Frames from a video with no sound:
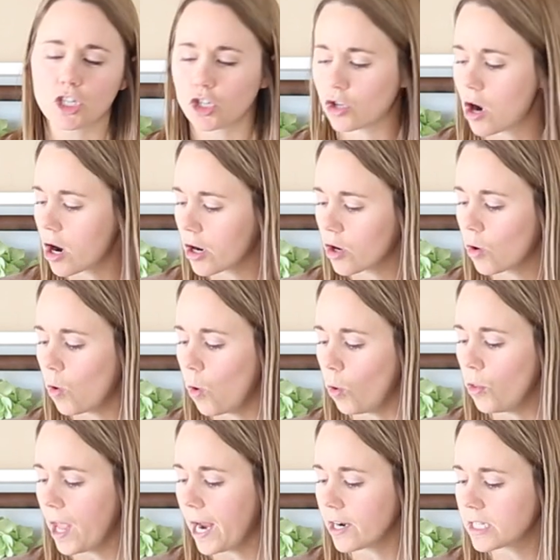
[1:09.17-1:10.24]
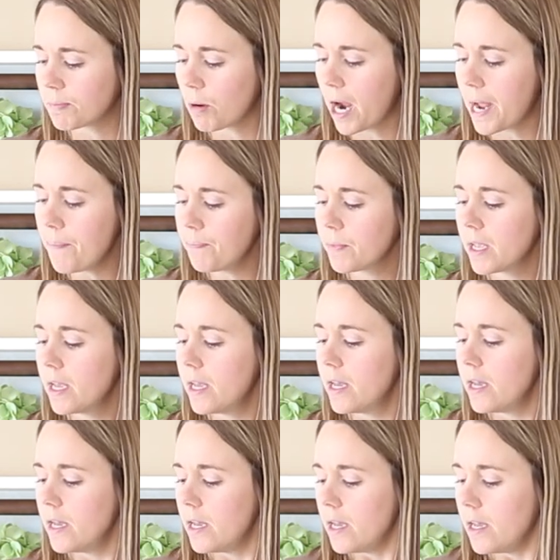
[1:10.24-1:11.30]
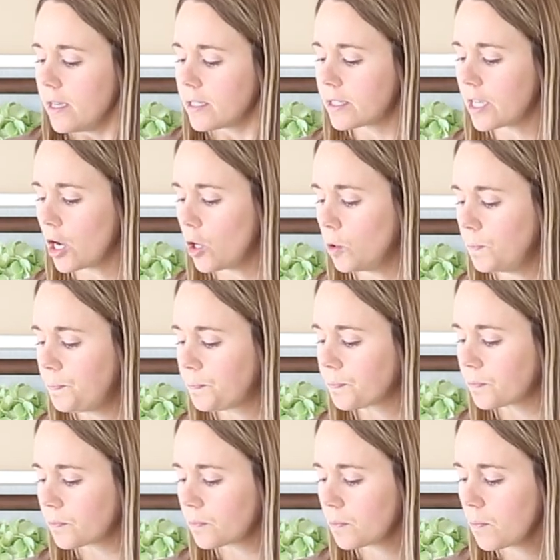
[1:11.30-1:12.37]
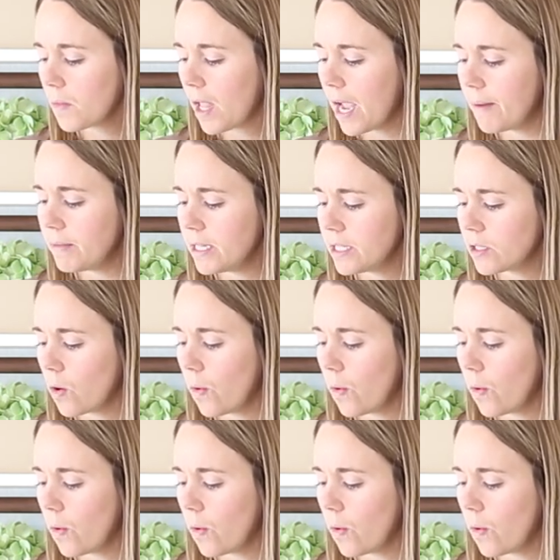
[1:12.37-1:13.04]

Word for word: a stronger hold hairspray. So I'm just